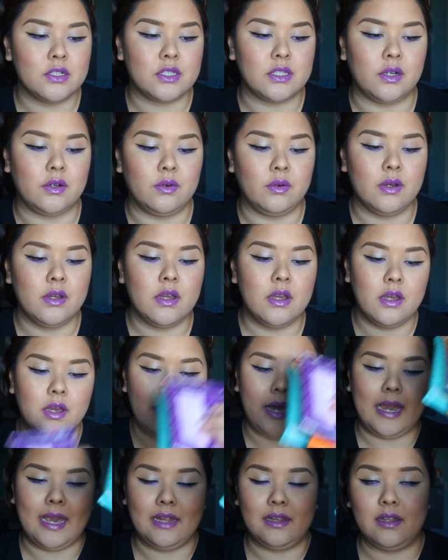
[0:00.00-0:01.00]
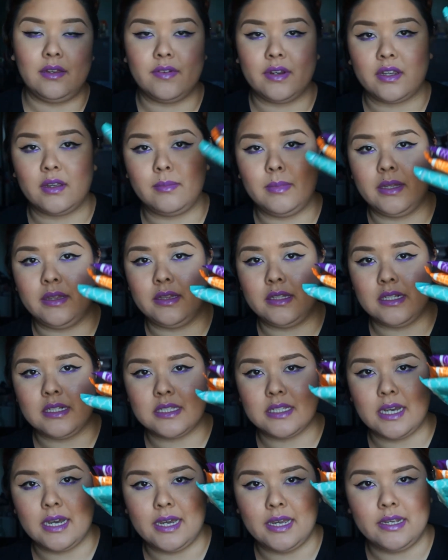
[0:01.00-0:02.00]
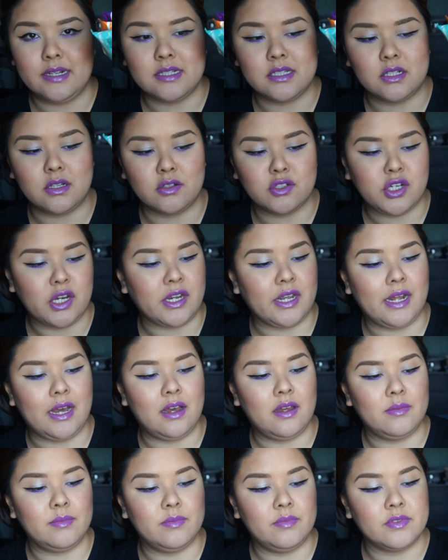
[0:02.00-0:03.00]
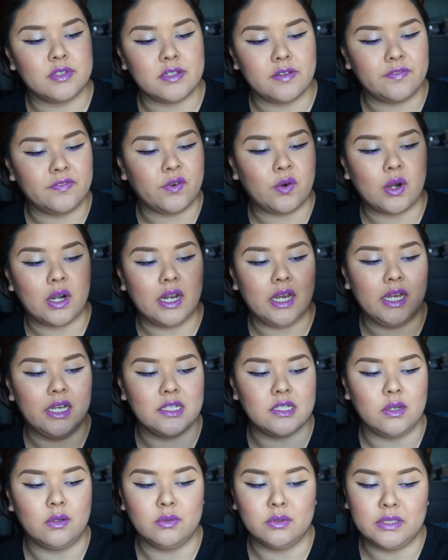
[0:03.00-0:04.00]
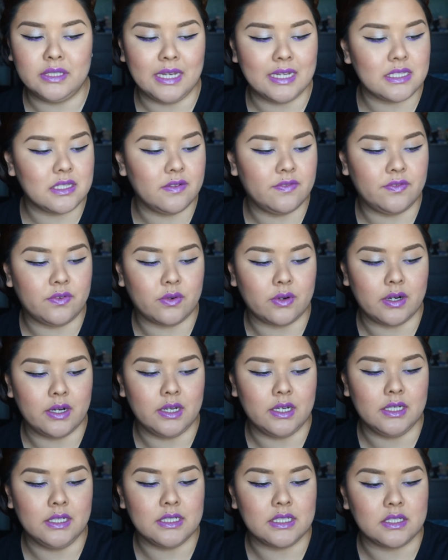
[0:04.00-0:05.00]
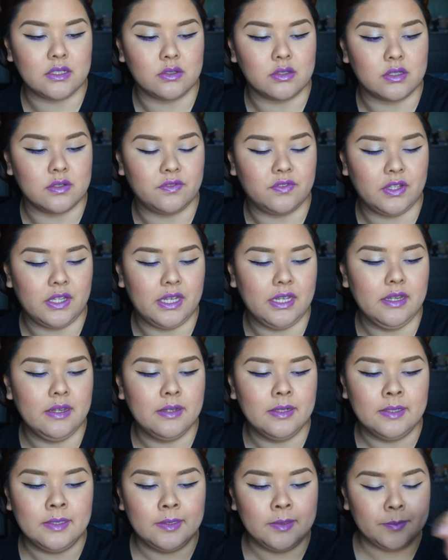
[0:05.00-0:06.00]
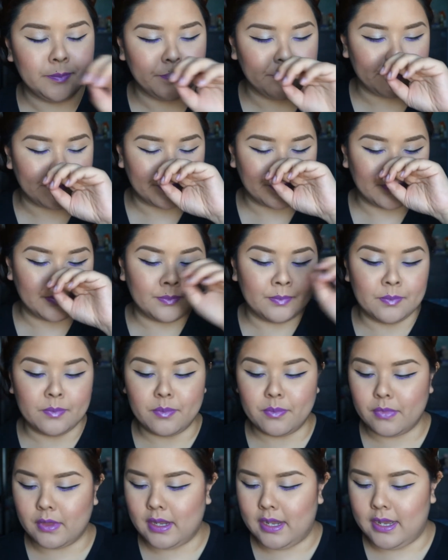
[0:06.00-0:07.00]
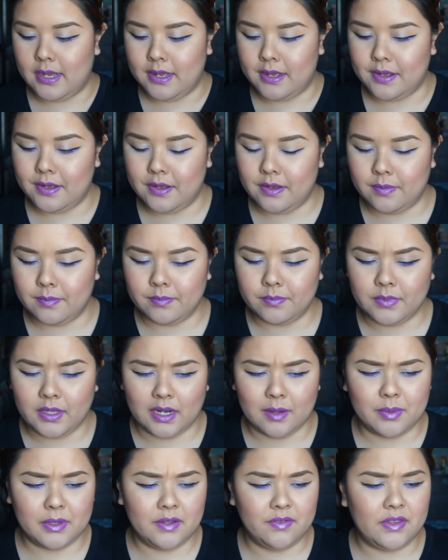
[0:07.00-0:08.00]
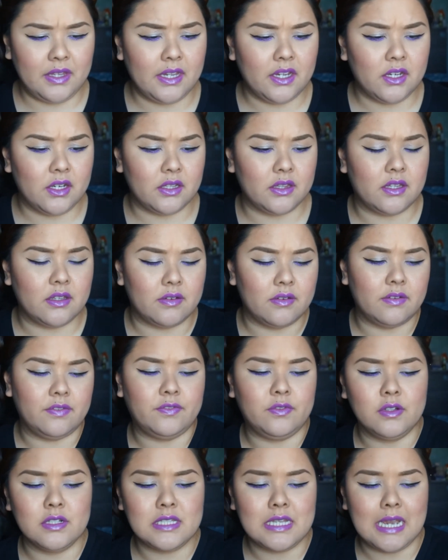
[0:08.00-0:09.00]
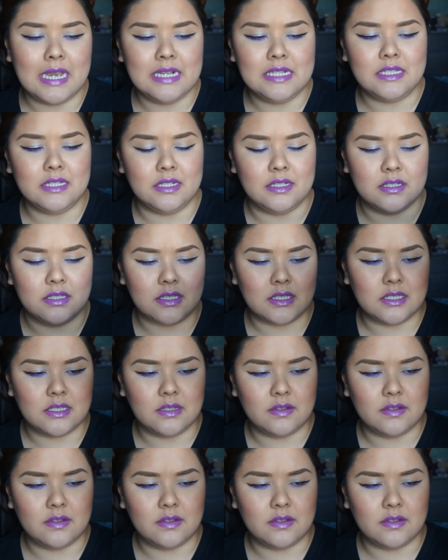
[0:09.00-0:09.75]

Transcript: So highly recommend these guys. Go check it out on Sephora. It's only at Sephora exclusively. And I believe the full size is